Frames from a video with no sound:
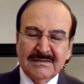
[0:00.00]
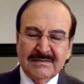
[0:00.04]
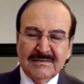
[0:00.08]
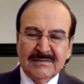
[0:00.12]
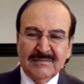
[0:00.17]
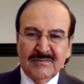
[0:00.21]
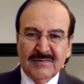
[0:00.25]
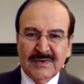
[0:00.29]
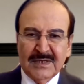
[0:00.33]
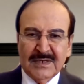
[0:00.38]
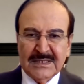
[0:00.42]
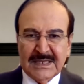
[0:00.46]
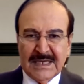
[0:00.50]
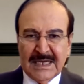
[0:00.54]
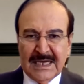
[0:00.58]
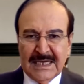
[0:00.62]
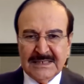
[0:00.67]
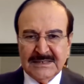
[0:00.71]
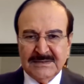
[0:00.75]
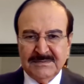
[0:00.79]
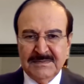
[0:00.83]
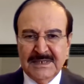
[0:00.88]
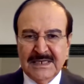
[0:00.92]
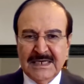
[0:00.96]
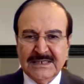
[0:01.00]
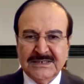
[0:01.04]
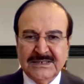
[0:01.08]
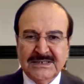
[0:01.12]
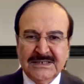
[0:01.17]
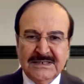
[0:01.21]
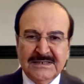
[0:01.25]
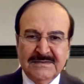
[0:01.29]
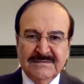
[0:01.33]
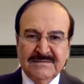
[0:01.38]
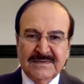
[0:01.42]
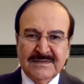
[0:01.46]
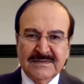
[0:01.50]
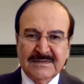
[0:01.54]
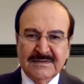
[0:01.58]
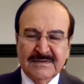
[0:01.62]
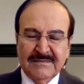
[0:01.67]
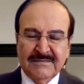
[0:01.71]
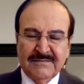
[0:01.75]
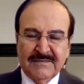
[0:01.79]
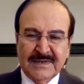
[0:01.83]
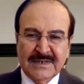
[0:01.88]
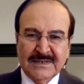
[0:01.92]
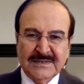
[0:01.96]
what has been achieved,
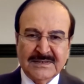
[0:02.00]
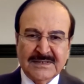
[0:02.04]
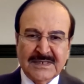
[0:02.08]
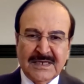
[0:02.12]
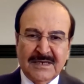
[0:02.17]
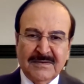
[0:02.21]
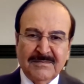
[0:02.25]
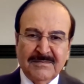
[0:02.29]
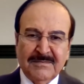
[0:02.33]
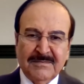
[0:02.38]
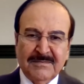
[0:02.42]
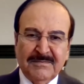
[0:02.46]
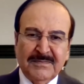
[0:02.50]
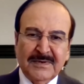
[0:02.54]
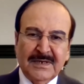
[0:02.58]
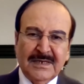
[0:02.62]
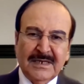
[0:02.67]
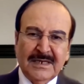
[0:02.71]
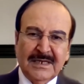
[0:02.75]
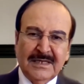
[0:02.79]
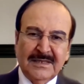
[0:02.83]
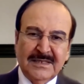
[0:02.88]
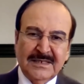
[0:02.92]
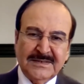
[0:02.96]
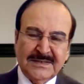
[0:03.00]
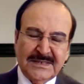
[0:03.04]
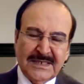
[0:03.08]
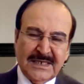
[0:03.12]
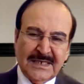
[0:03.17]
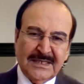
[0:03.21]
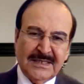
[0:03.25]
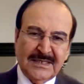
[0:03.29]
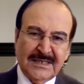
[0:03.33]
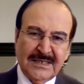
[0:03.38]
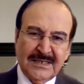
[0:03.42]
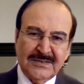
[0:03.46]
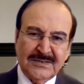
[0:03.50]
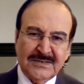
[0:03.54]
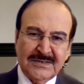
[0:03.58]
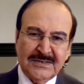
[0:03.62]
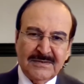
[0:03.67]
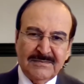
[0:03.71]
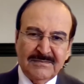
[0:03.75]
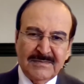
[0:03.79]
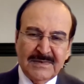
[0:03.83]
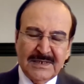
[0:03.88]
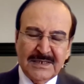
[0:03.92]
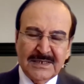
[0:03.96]
for example, in the
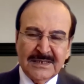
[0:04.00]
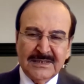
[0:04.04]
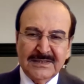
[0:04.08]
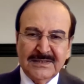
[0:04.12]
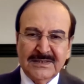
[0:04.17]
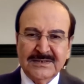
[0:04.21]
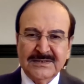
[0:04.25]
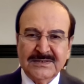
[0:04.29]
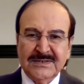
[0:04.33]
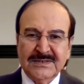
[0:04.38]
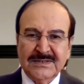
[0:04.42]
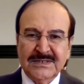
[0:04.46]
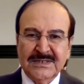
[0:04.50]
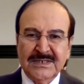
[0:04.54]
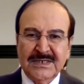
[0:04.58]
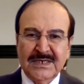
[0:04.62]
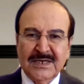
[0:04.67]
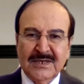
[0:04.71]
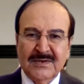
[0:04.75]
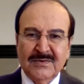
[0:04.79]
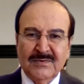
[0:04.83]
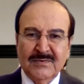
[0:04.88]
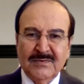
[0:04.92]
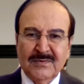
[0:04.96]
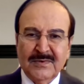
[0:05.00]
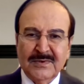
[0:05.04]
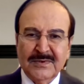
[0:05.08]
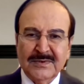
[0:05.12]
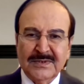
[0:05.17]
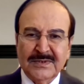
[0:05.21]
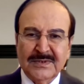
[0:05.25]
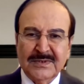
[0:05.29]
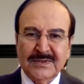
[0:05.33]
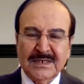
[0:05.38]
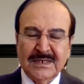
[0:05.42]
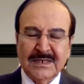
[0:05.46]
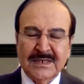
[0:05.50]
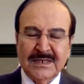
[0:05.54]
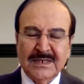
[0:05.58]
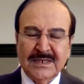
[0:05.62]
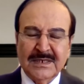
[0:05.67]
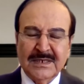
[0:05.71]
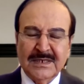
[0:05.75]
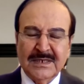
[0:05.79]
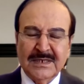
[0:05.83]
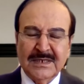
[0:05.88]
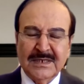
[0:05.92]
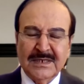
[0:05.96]
sectors of electricity and water and
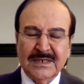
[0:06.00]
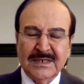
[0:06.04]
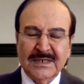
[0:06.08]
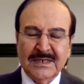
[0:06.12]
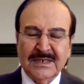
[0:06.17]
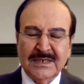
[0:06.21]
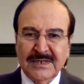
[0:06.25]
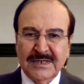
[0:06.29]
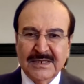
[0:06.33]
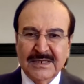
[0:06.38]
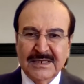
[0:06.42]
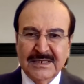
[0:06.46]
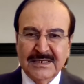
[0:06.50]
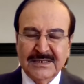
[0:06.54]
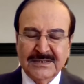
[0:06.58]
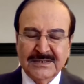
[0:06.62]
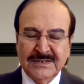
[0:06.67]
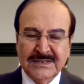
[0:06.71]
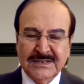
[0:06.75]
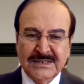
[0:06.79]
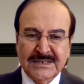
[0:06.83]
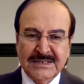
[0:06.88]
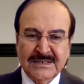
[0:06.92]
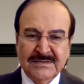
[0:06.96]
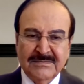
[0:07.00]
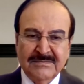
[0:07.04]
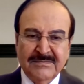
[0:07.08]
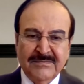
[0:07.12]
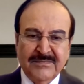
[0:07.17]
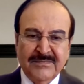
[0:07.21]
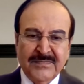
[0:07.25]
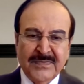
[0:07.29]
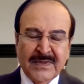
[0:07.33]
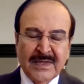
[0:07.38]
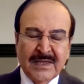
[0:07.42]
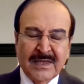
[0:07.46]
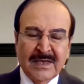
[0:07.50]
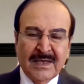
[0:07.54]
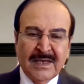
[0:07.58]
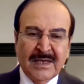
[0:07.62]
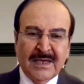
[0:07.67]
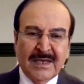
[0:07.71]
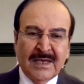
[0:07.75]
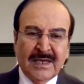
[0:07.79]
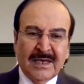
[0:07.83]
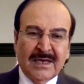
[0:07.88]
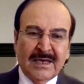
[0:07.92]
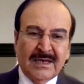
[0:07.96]
sustainable energy.
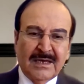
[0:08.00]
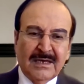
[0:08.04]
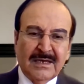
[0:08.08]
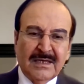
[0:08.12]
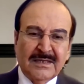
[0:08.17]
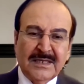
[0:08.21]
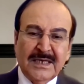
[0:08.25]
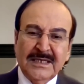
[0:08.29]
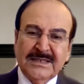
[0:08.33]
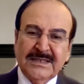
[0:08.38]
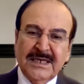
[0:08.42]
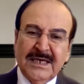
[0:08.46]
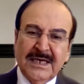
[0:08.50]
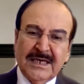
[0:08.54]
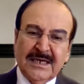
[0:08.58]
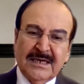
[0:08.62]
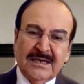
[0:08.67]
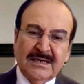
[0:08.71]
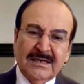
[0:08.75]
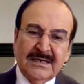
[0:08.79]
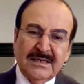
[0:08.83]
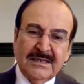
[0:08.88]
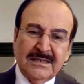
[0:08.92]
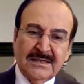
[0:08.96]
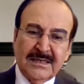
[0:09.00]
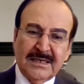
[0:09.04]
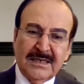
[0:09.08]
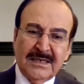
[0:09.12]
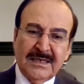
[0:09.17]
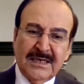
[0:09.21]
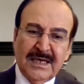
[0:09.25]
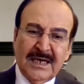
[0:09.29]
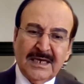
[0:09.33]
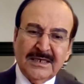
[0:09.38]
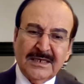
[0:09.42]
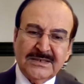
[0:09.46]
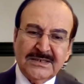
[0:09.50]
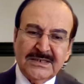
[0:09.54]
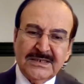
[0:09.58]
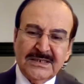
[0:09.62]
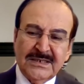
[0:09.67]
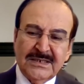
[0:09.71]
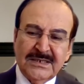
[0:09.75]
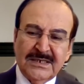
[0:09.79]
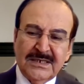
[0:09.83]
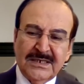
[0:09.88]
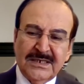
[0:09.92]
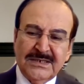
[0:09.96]
The young
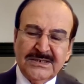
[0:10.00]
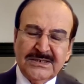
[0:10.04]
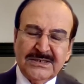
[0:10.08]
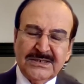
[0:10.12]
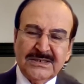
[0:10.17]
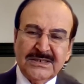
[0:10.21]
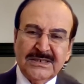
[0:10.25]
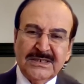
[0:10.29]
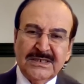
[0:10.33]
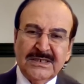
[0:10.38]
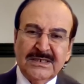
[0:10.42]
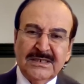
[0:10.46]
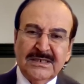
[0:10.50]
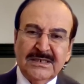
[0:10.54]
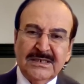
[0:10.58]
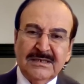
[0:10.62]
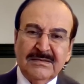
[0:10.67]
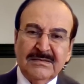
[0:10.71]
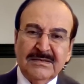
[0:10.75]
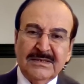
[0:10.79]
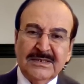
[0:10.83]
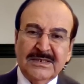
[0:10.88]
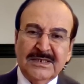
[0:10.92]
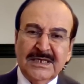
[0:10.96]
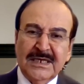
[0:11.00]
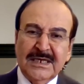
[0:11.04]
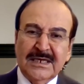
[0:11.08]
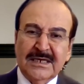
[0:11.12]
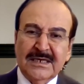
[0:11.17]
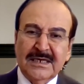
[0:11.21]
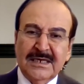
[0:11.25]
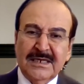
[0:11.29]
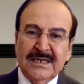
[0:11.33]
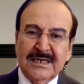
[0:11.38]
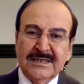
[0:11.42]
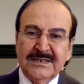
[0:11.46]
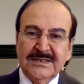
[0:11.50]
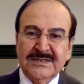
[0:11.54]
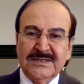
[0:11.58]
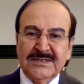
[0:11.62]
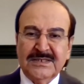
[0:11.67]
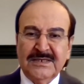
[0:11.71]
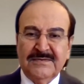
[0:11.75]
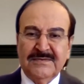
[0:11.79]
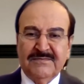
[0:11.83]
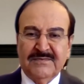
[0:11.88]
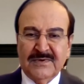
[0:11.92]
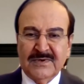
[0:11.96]
generation take
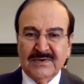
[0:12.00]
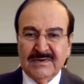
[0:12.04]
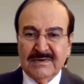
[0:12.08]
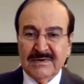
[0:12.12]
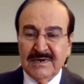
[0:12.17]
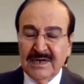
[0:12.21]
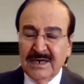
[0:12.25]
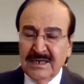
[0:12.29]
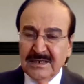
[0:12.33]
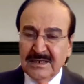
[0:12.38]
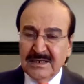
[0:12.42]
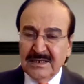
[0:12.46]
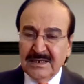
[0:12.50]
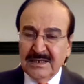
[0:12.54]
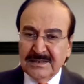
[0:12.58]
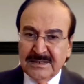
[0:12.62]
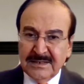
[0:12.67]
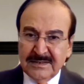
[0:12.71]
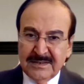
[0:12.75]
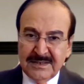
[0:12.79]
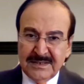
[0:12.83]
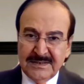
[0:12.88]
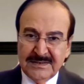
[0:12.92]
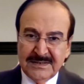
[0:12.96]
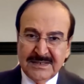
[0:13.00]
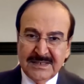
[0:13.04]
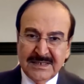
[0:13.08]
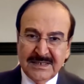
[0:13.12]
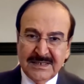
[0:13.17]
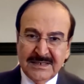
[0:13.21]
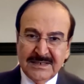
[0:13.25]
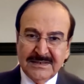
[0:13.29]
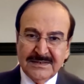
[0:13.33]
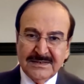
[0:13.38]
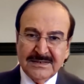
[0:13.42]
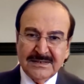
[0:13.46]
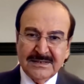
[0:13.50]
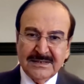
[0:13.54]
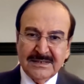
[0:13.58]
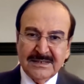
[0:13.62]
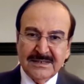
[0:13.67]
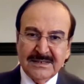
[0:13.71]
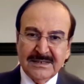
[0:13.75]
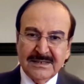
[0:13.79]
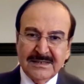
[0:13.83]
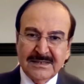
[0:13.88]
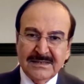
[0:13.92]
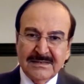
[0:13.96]
electricity for granted these days.